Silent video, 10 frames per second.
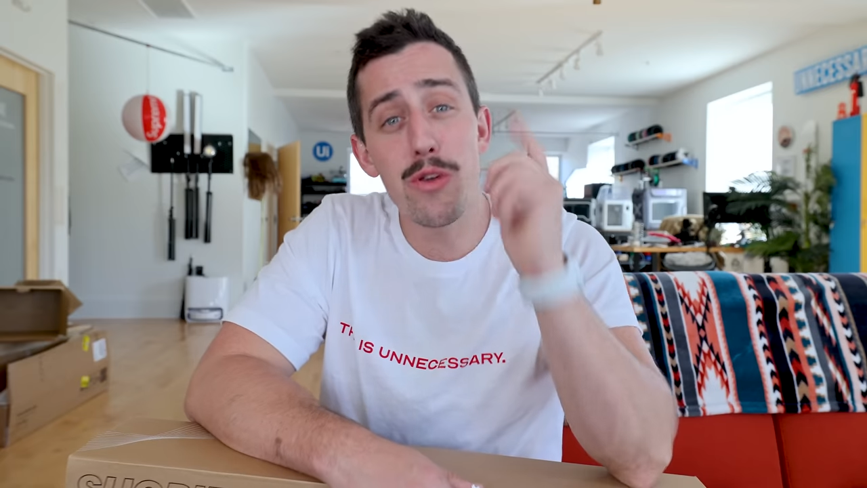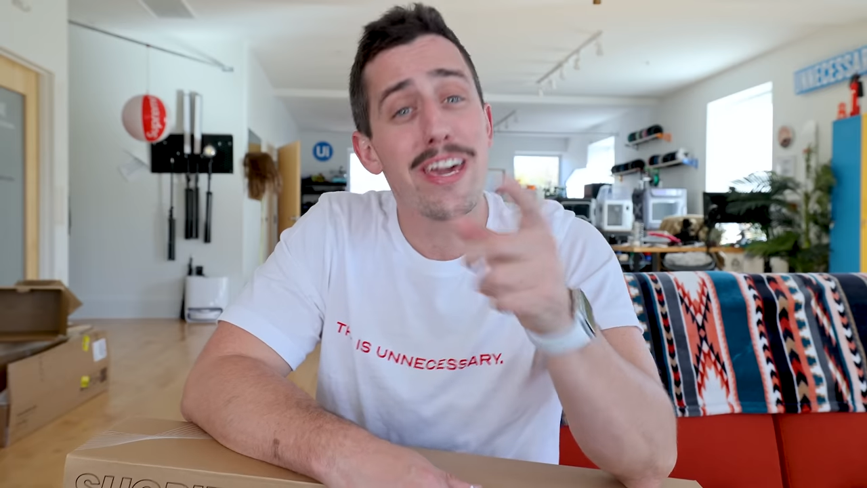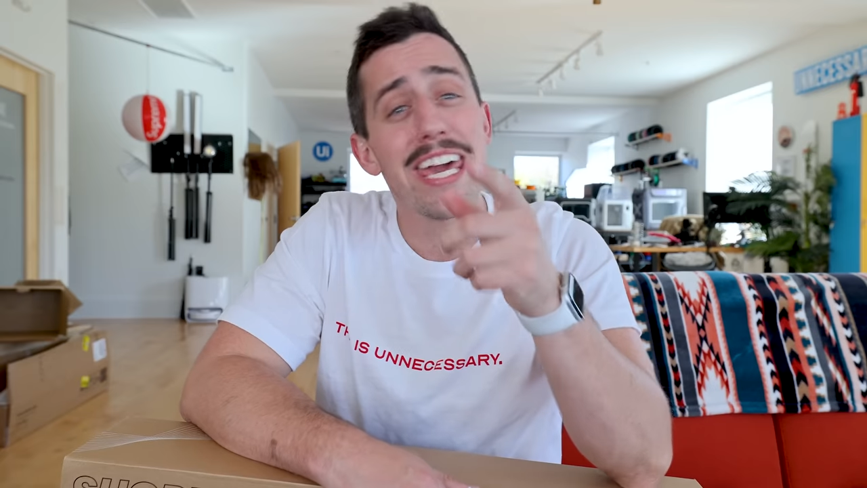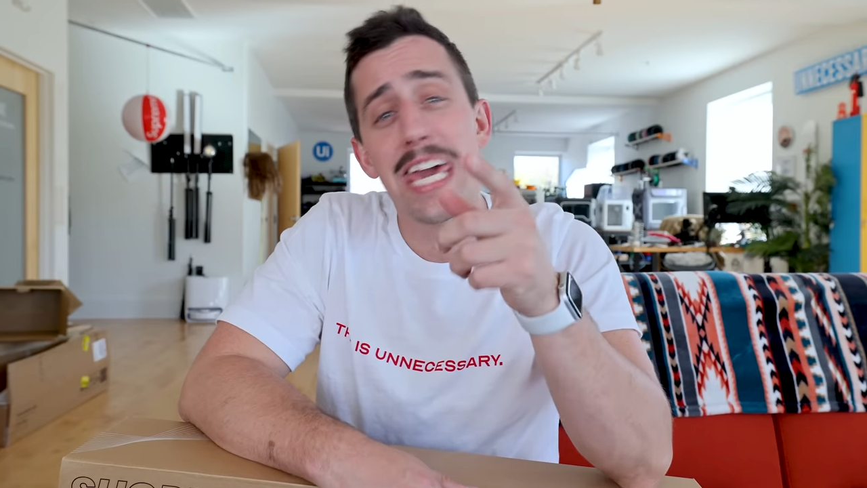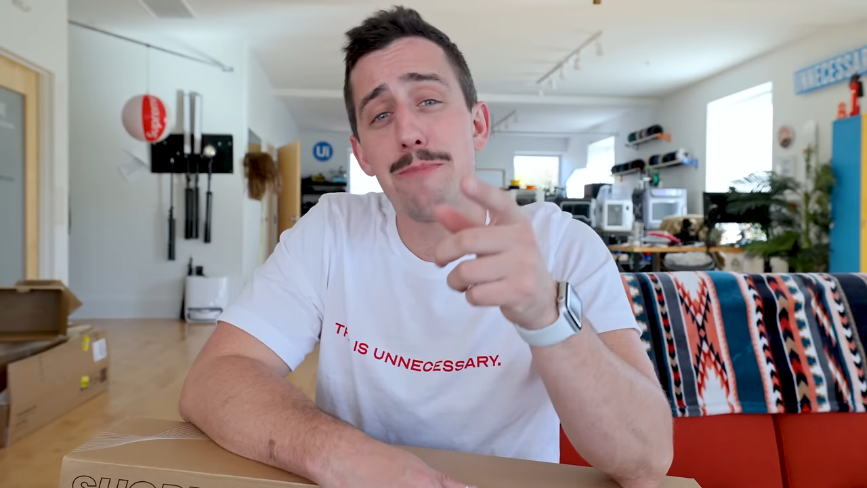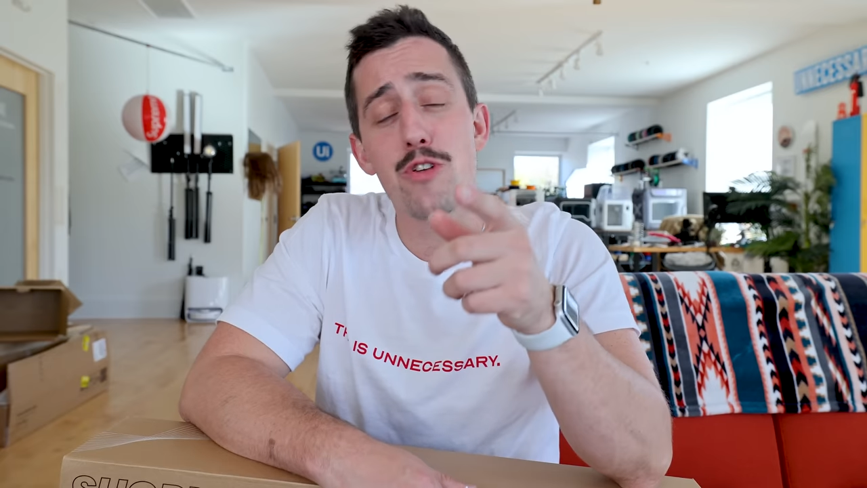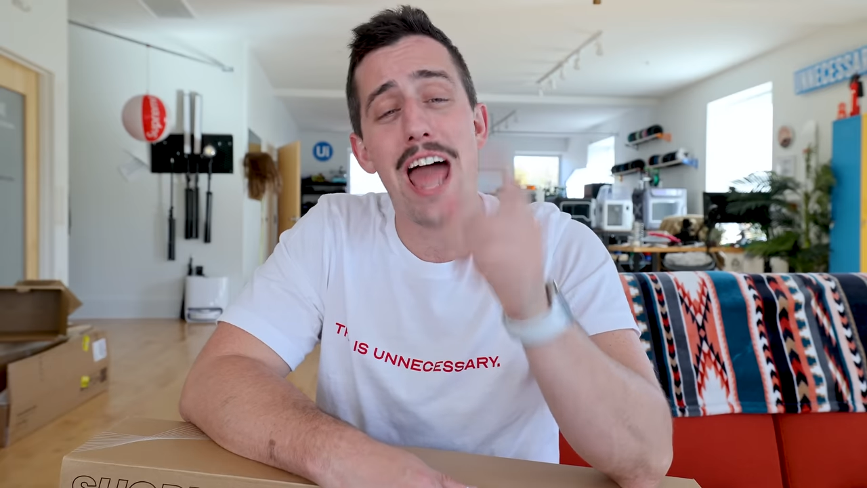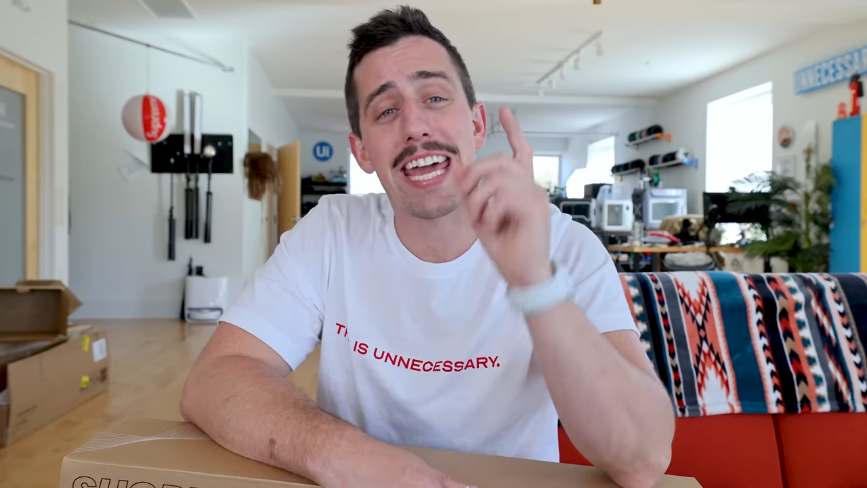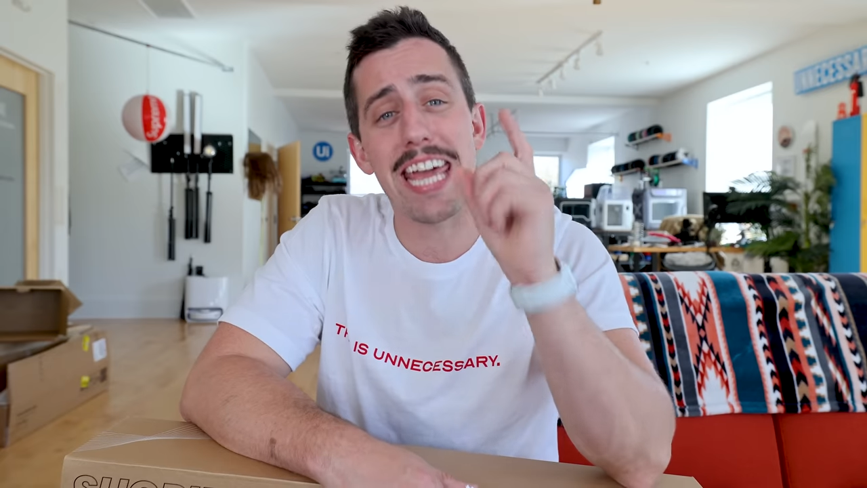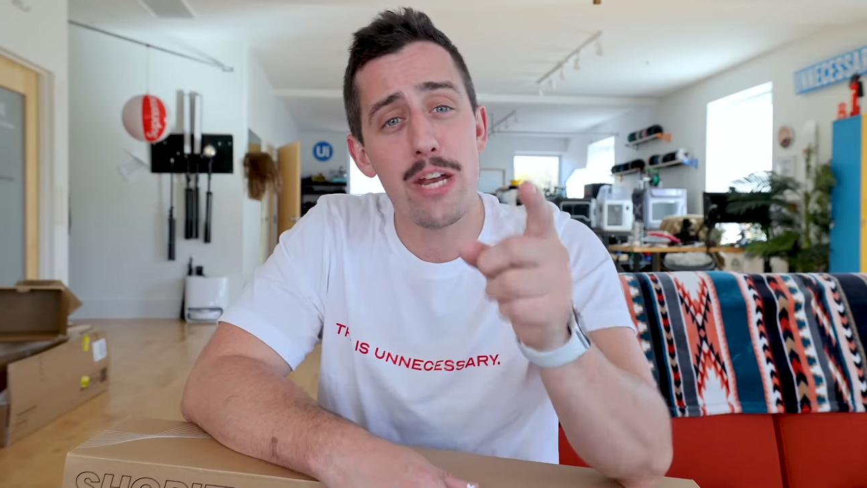you can keep
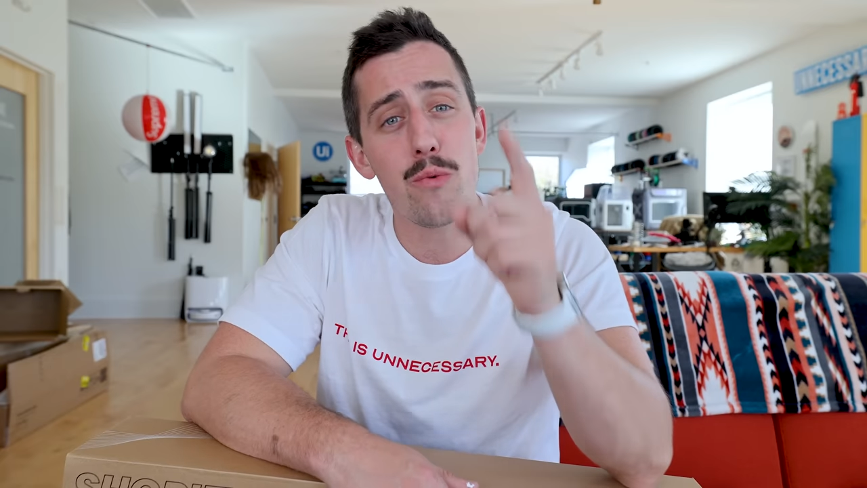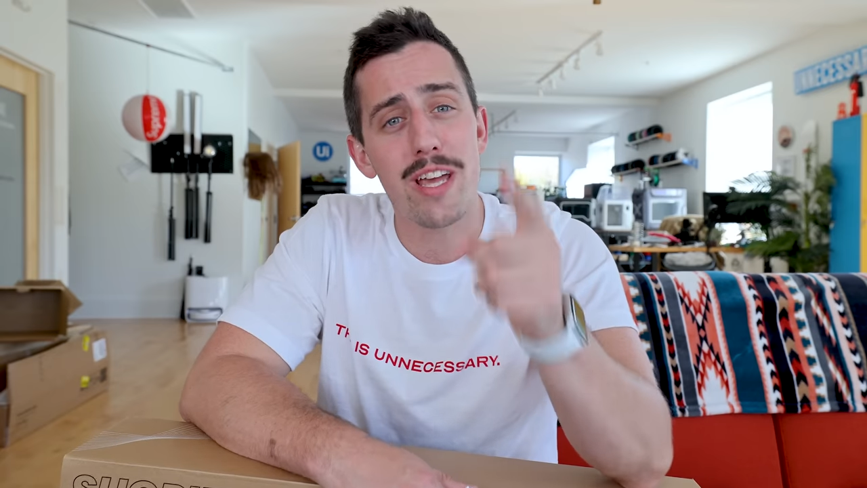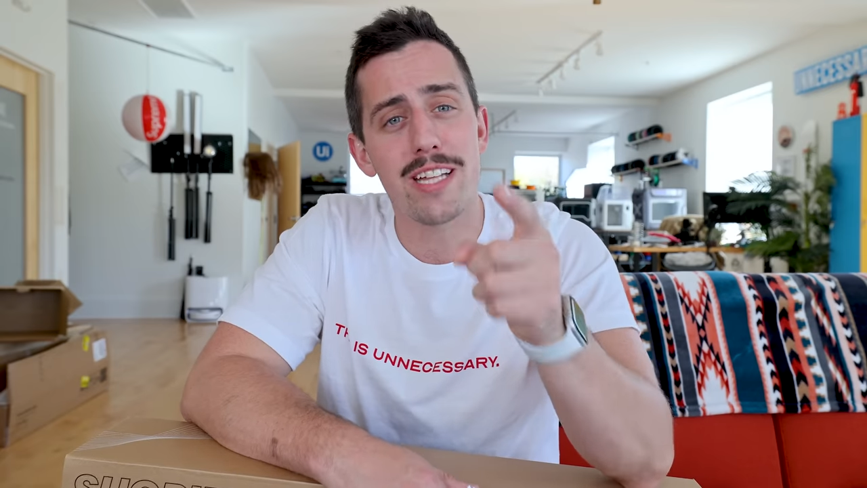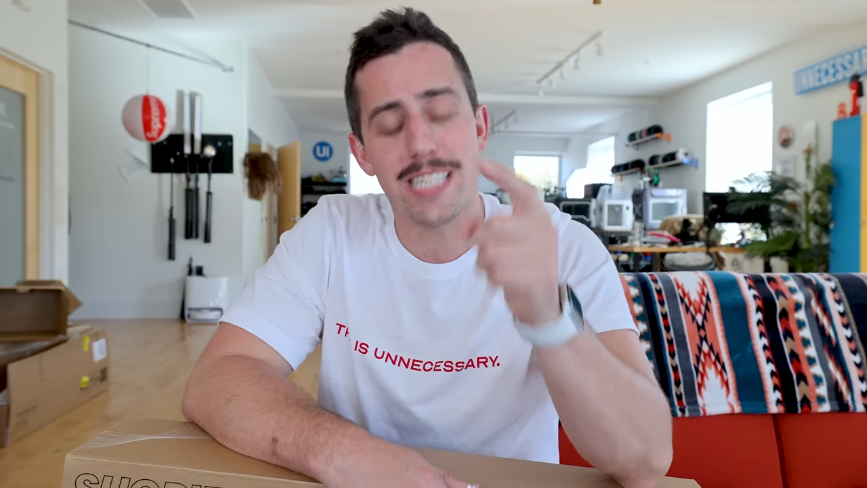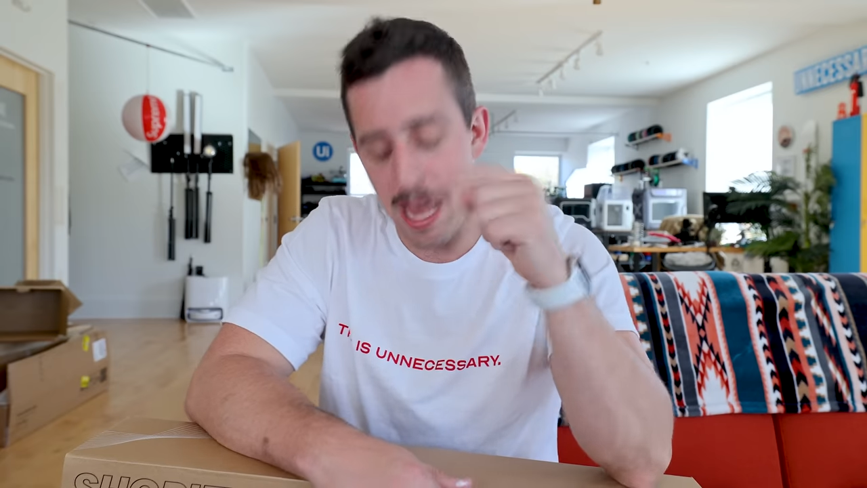track in real